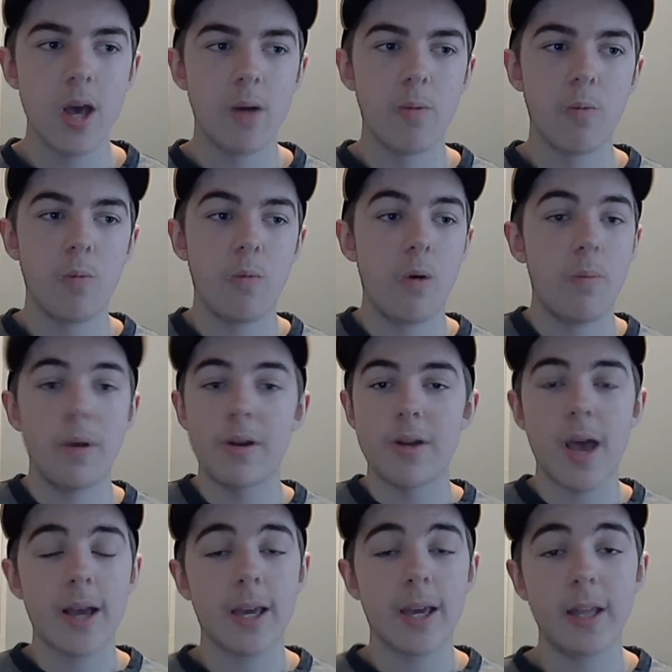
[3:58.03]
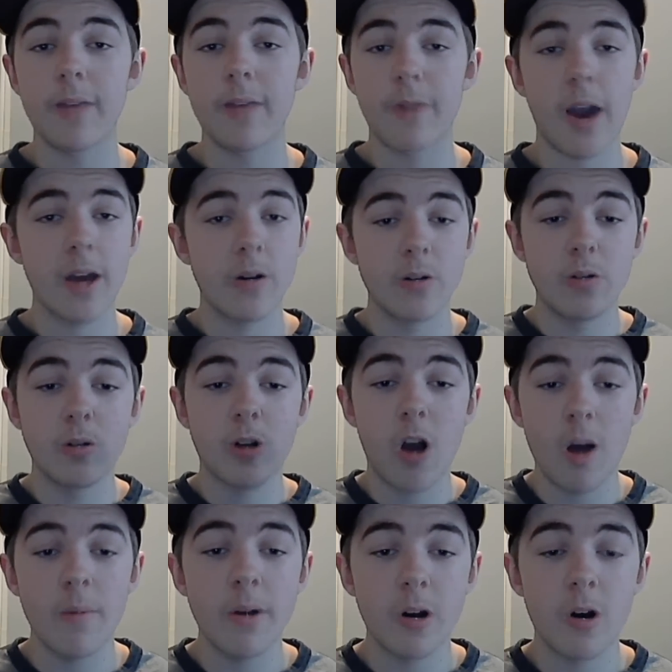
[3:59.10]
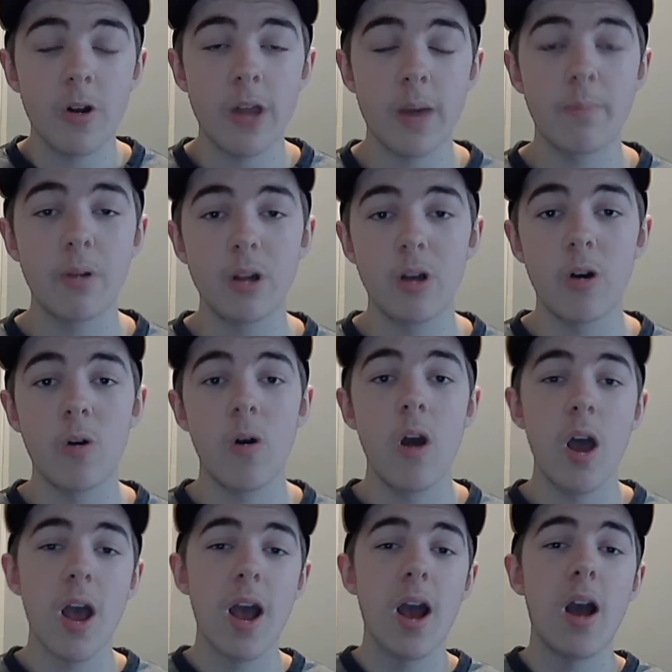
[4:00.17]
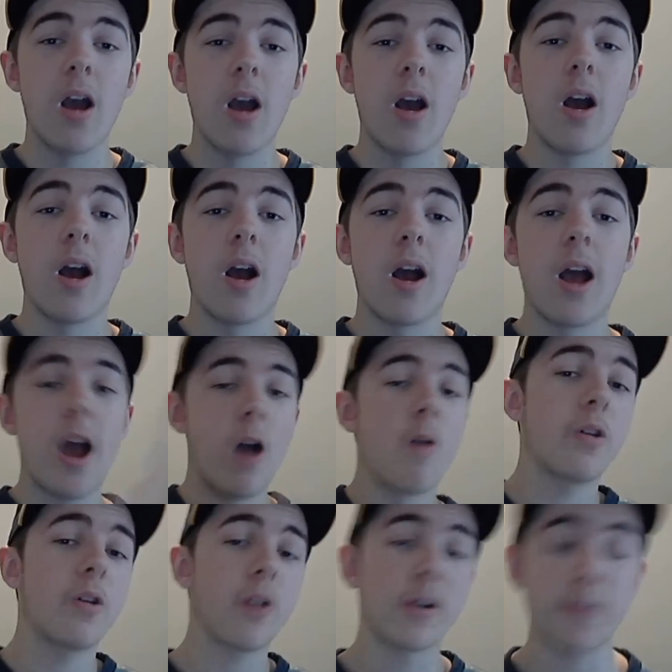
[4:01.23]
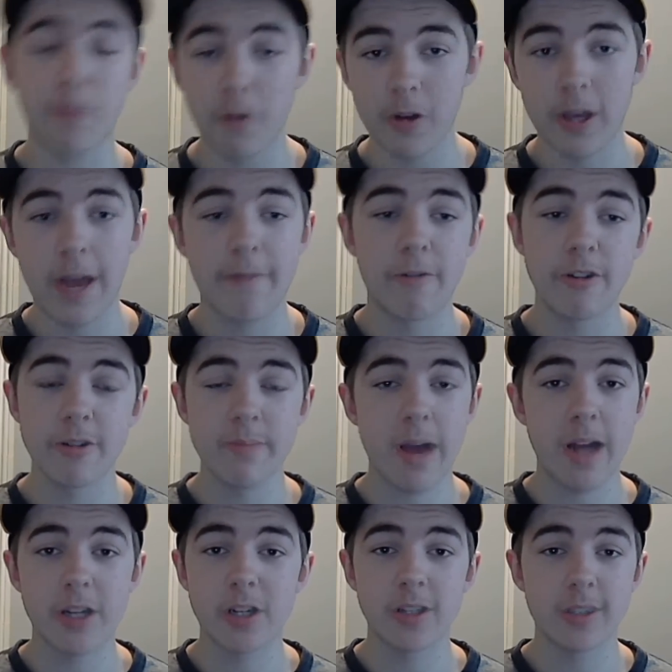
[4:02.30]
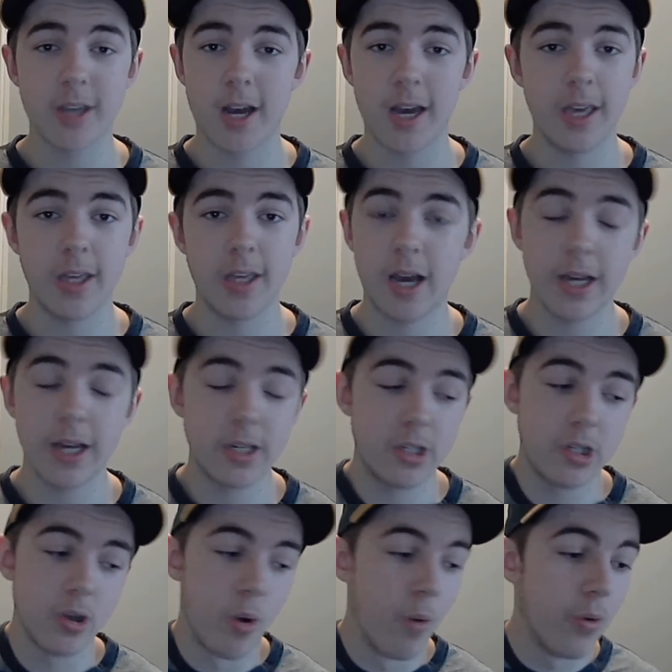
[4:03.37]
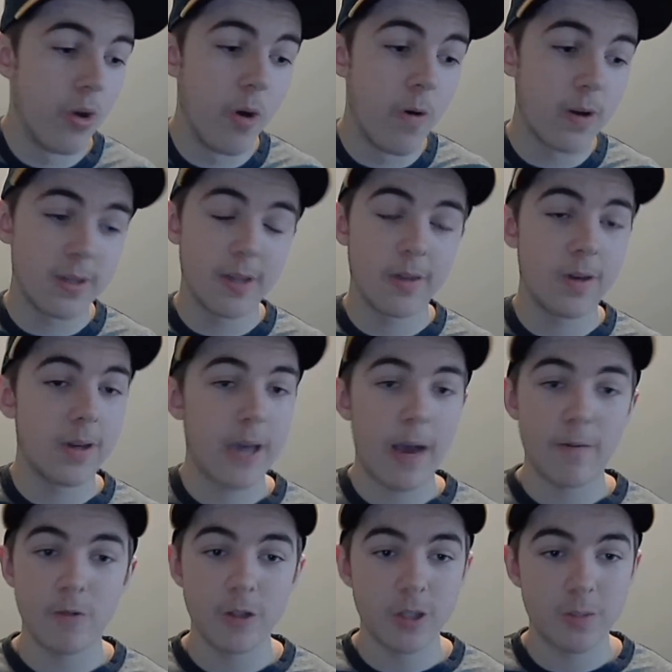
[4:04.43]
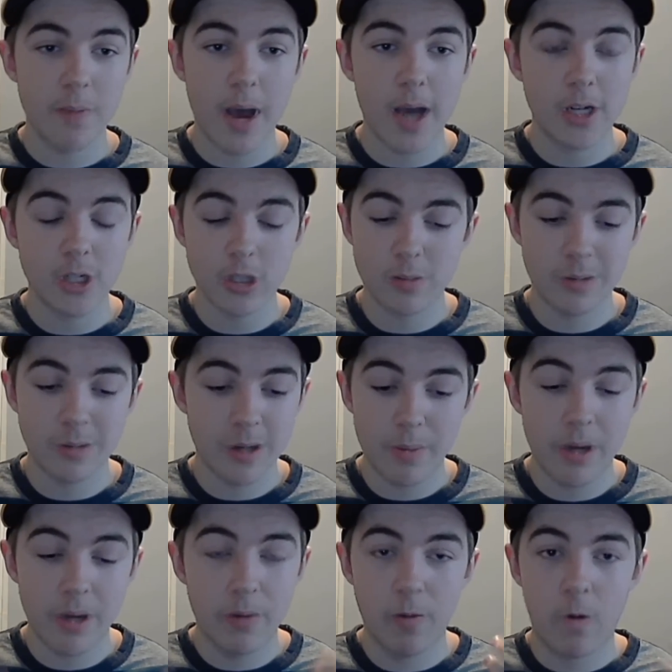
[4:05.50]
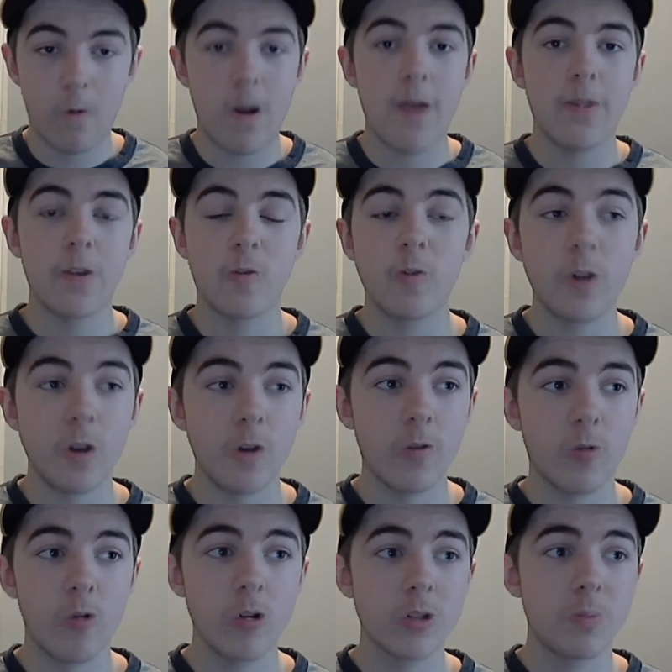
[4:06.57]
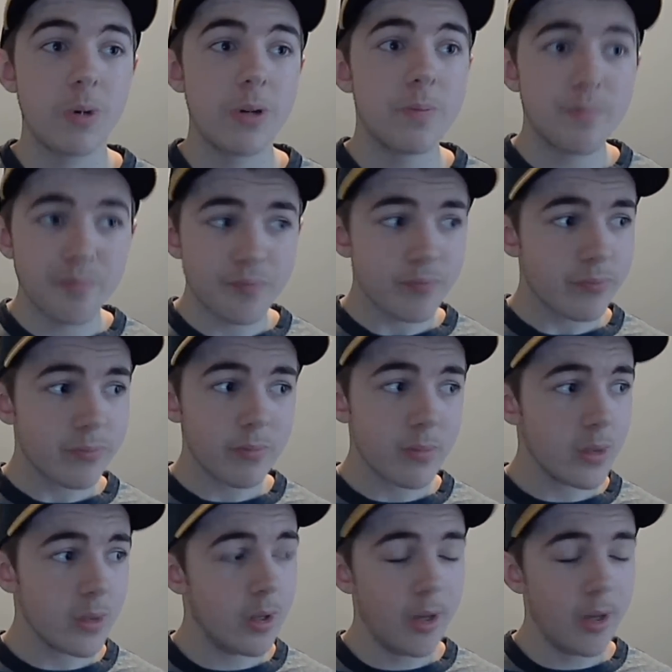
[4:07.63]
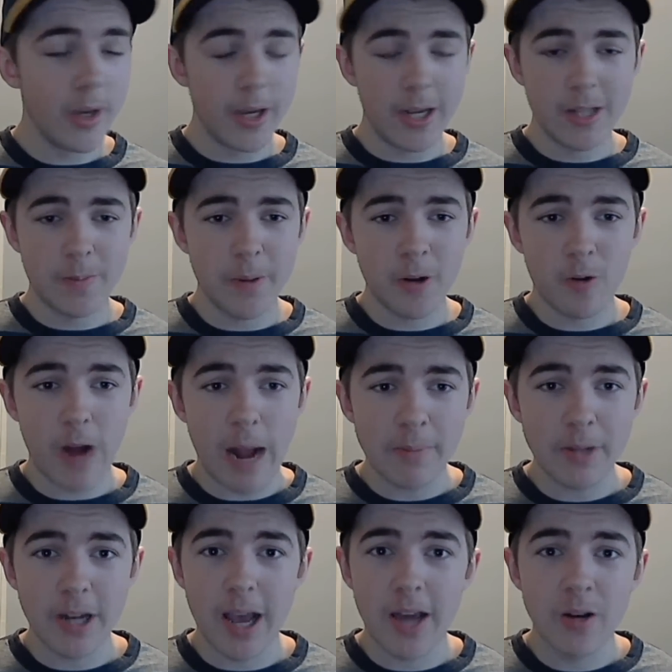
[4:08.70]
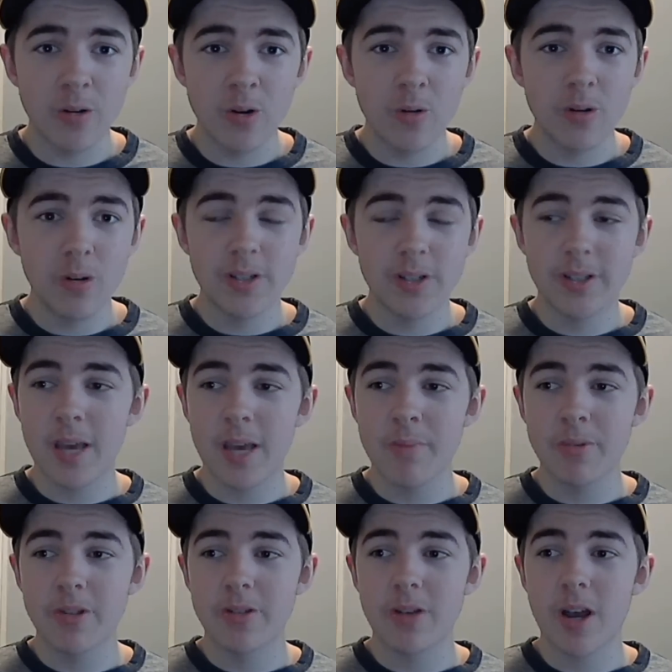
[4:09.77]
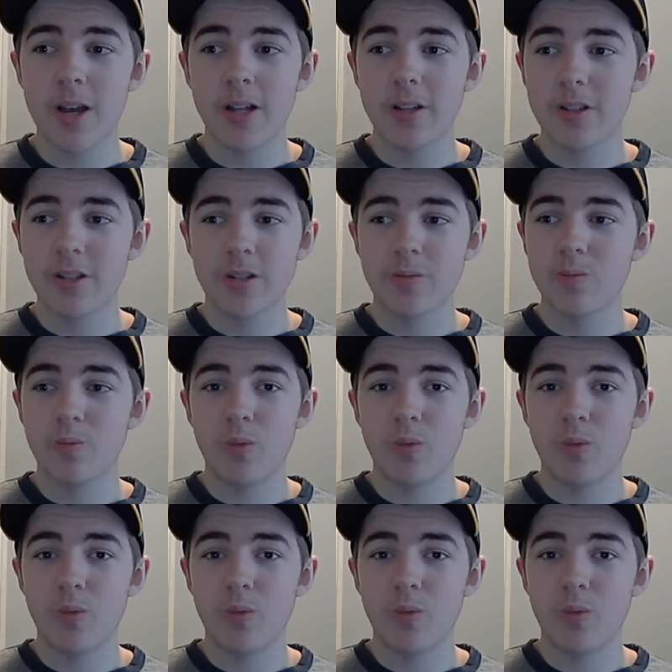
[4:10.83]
Will Benteke leave? I don't know. Comment all that below. How guys feeling after this match? Because I don't know what to think after this match. It's been a bit of a rant, this video, of course, but it's been crap today. I don't know what to say besides